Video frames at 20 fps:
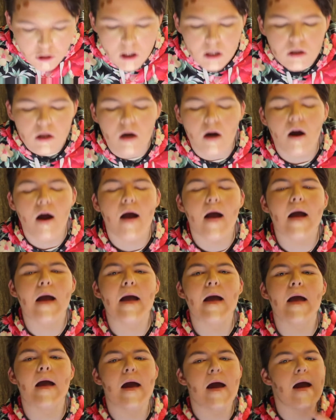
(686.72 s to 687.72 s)
there,
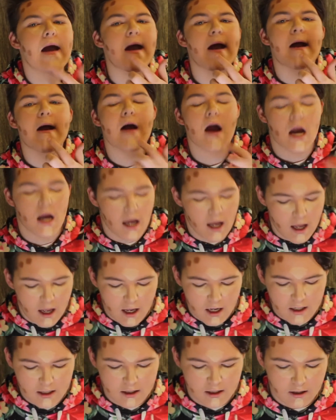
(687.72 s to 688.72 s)

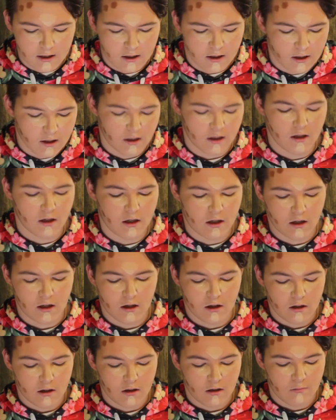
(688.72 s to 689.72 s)
and
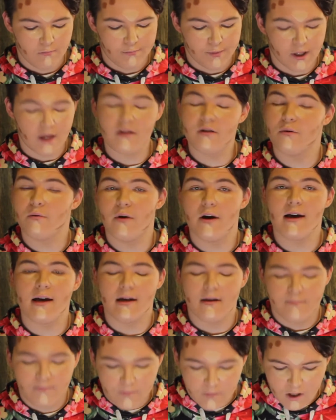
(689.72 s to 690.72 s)
blend
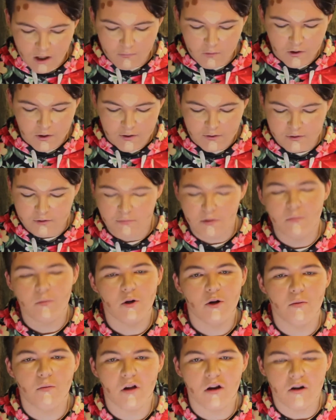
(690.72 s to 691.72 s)
away. I'm going to use my
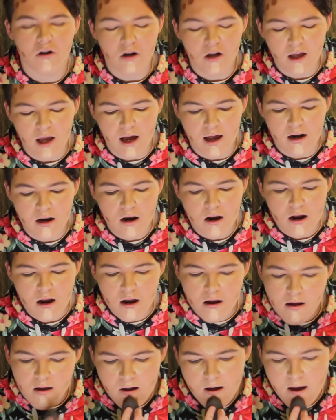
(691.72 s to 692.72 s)
beauty blender again
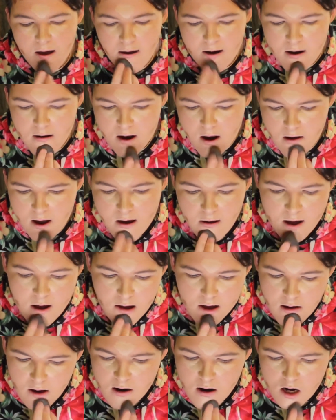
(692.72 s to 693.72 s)
and
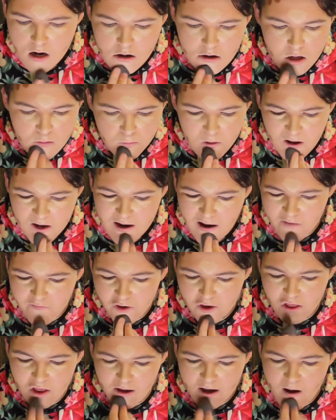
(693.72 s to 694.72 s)
just blend
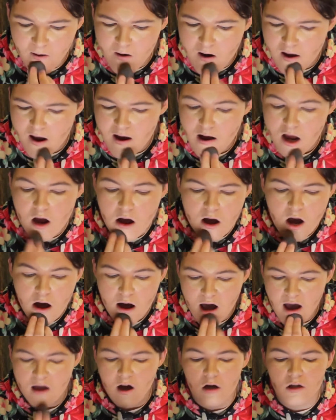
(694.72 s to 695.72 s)
everything out.
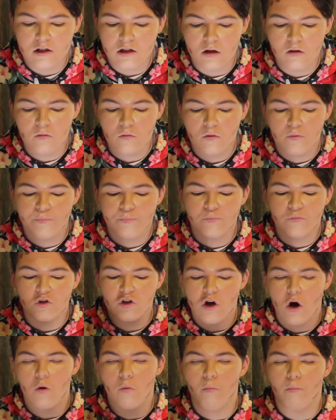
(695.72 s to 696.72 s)
I also
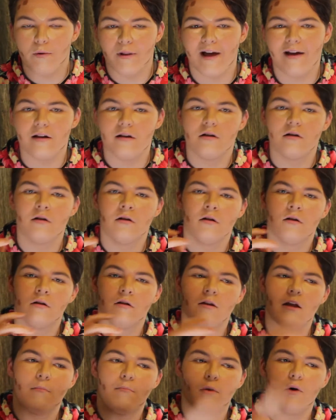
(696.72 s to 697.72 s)
don't blend
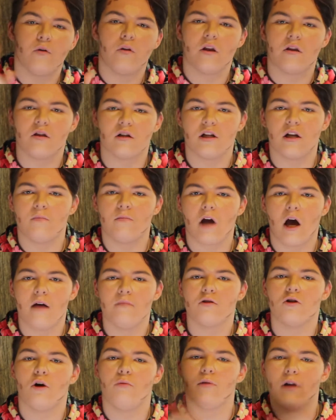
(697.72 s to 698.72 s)
them both at the same
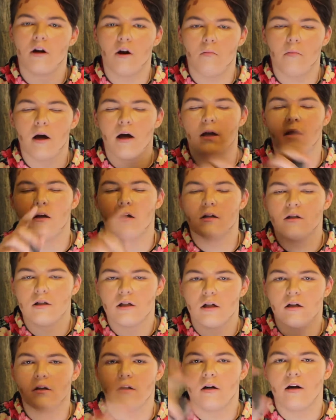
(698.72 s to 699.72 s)
time, so I'll blend out my
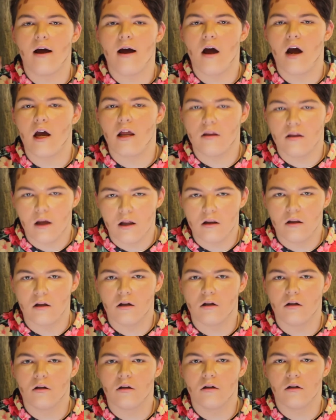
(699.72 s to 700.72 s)
concealer and then
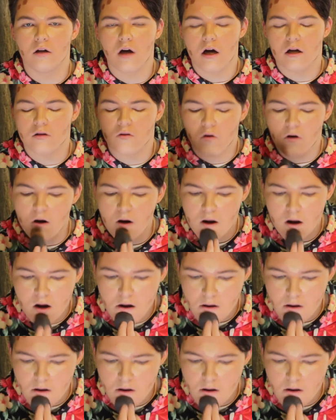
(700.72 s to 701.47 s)
the contour,